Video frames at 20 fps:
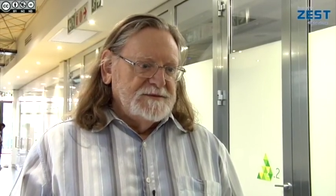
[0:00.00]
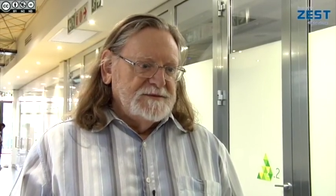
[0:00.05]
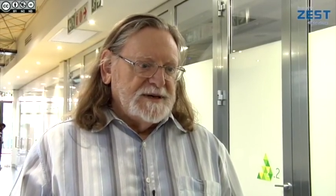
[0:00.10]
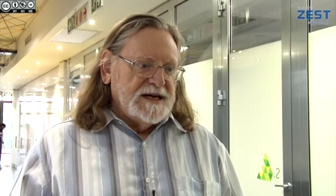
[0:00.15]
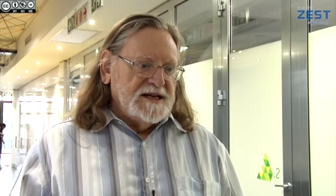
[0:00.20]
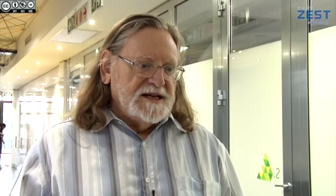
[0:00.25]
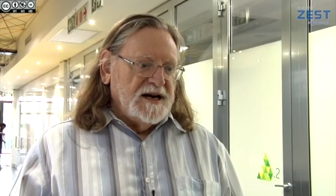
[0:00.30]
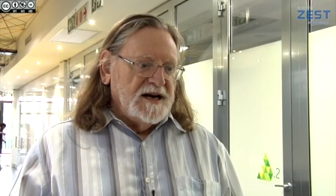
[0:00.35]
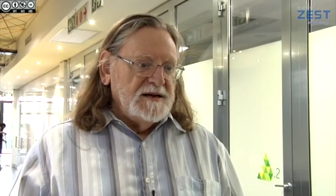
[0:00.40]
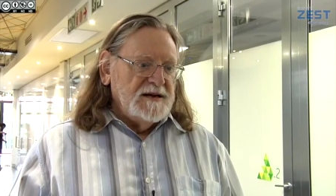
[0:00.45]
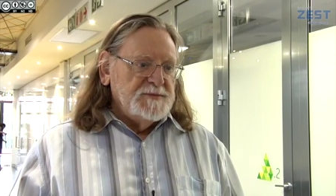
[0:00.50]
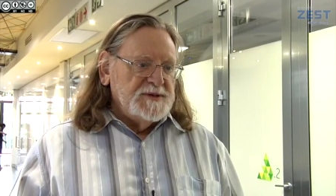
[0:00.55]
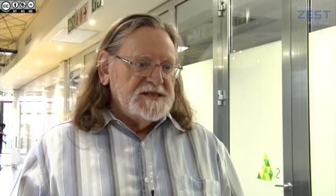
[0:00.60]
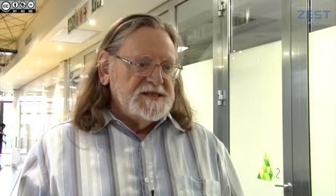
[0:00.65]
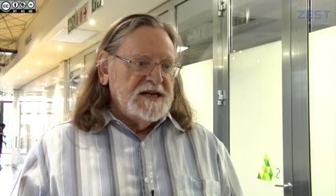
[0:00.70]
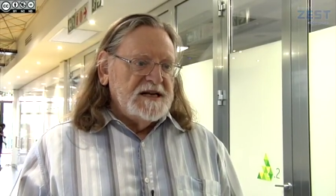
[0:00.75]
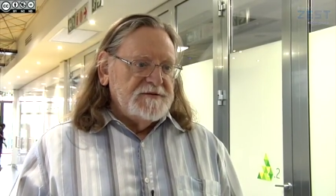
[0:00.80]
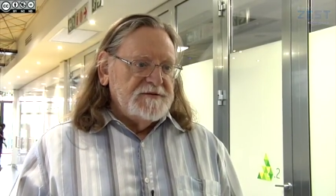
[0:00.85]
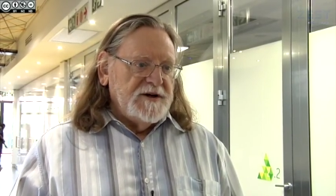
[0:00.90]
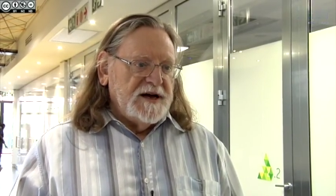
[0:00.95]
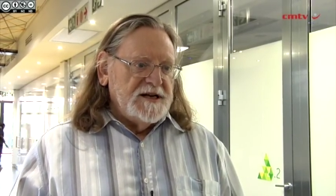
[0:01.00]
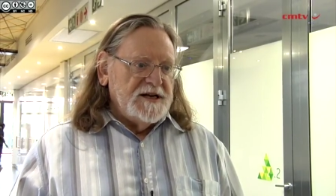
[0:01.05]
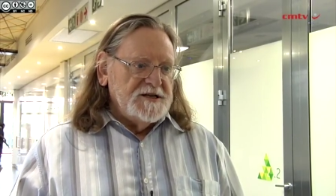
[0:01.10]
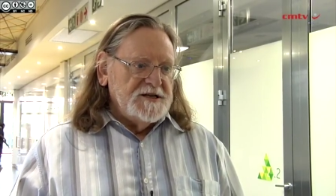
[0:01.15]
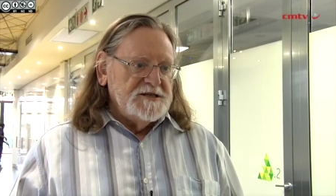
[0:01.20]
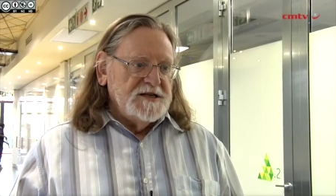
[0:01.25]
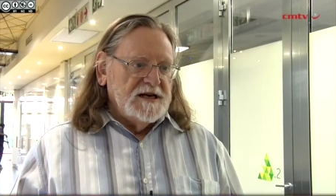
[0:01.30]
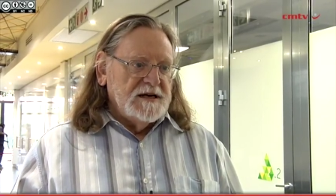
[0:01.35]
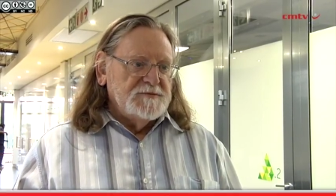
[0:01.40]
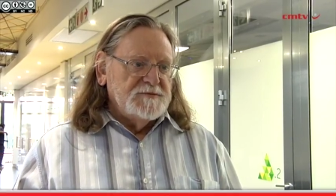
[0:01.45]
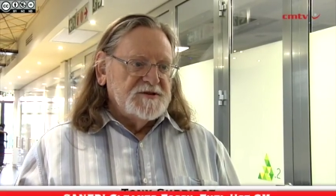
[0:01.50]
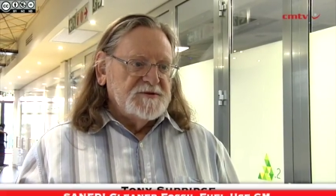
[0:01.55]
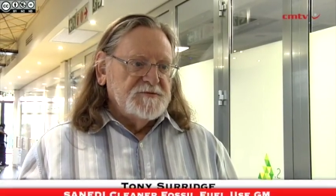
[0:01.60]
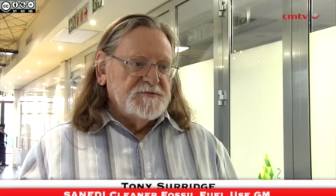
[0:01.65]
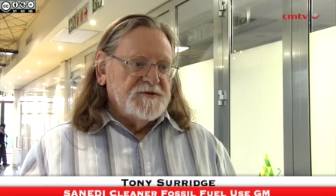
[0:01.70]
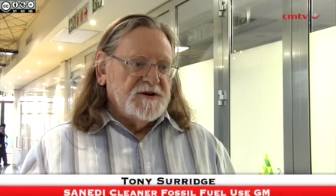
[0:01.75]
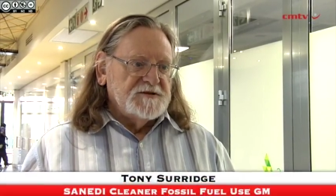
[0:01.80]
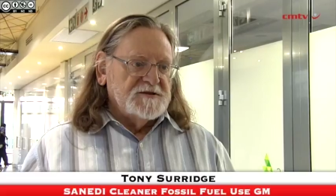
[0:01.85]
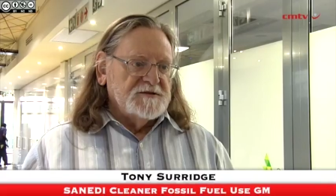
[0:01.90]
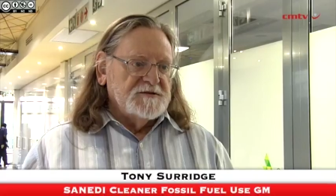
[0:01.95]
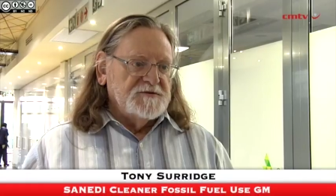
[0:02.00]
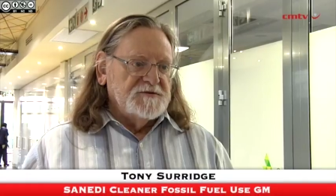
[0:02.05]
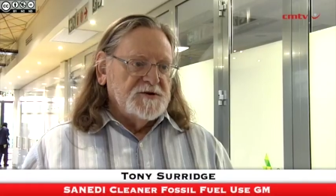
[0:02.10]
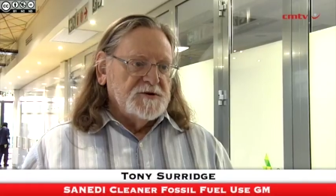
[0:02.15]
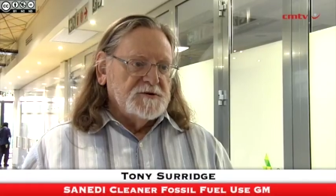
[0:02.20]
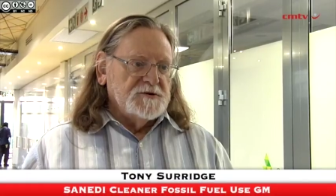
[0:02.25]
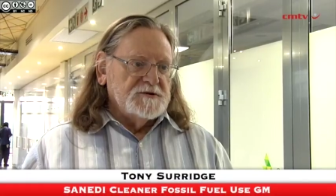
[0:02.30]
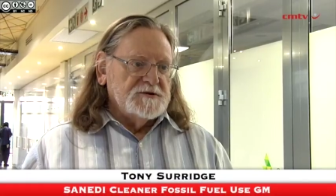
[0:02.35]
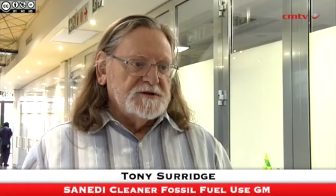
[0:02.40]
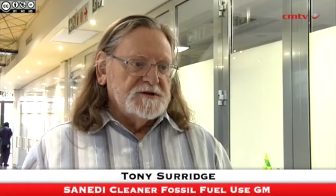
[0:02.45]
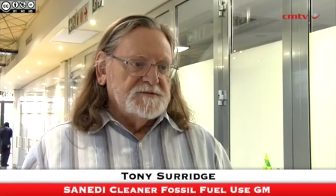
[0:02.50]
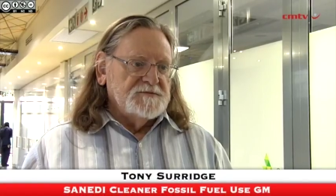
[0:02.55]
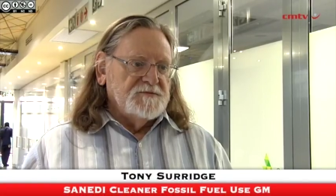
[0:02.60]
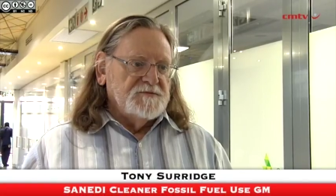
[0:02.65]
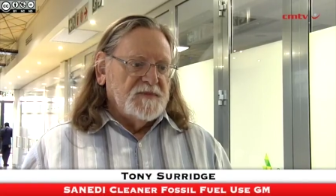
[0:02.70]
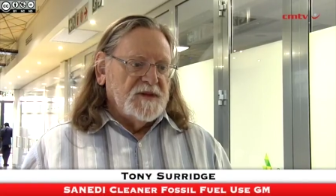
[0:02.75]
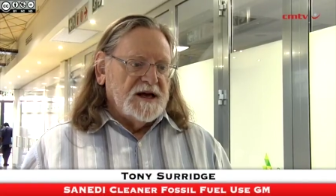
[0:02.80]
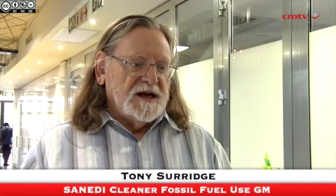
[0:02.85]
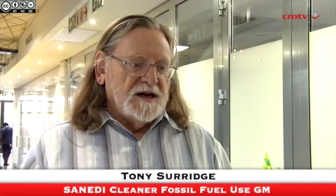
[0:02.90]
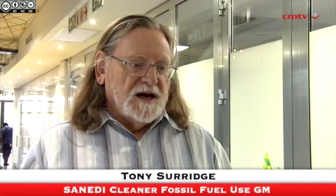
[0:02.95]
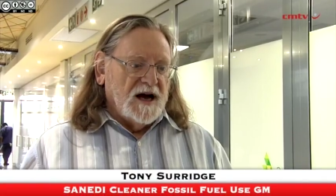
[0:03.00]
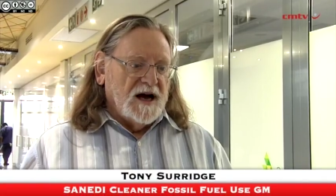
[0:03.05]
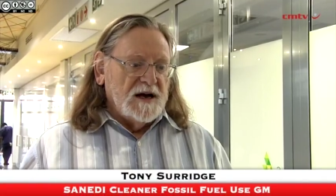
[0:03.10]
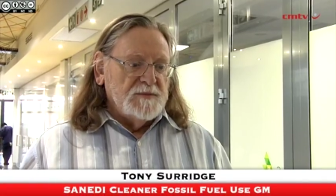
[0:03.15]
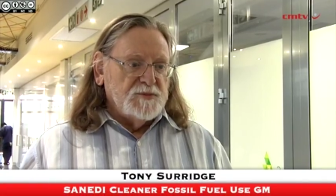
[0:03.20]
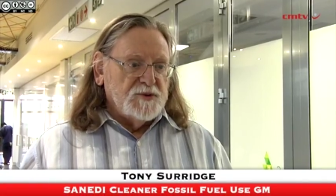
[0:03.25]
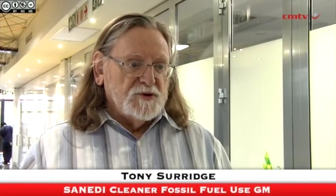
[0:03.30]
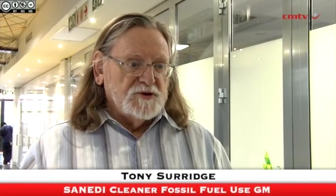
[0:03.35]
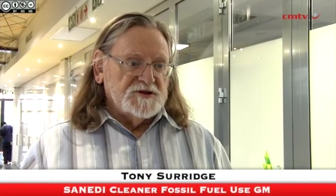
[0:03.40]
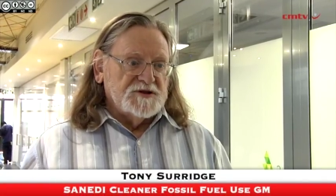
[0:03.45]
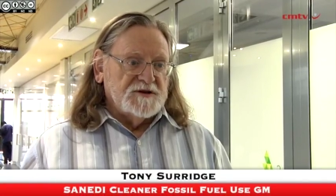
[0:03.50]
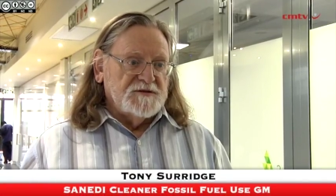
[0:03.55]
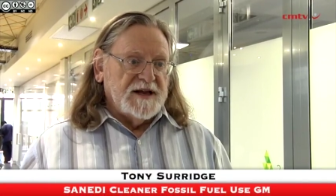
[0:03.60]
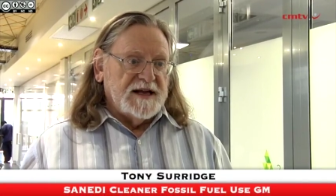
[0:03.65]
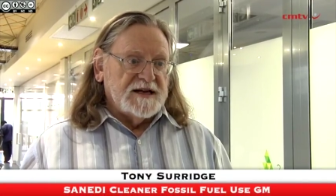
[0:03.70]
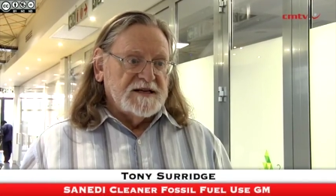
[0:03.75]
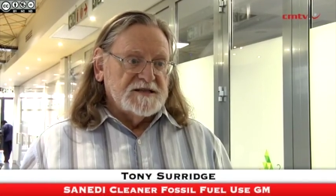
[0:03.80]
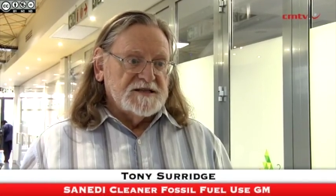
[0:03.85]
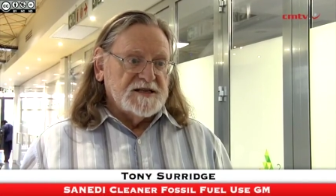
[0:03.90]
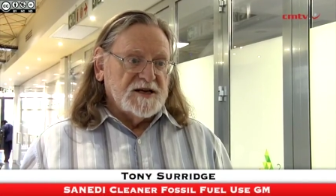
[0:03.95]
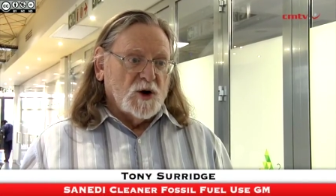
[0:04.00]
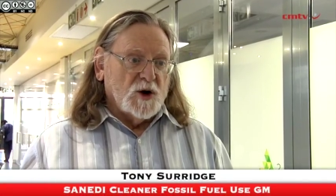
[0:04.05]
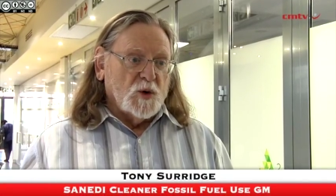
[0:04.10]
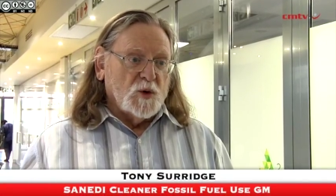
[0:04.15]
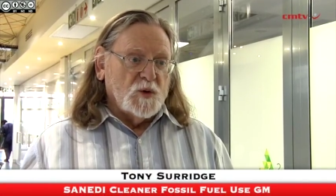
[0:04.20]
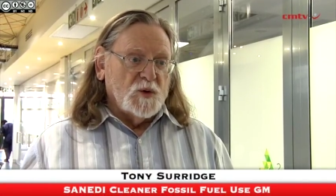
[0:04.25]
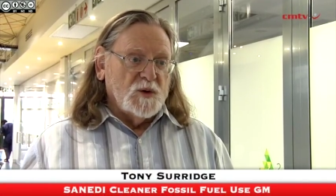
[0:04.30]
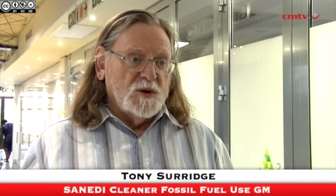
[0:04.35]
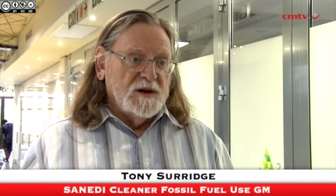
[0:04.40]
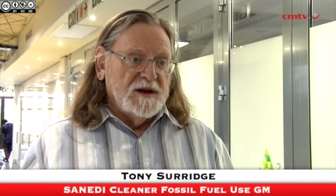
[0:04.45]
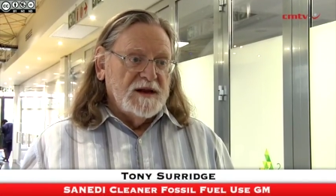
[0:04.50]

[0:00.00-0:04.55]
About 90% of our energy comes from fossil fuels, and a high portion of that is coal.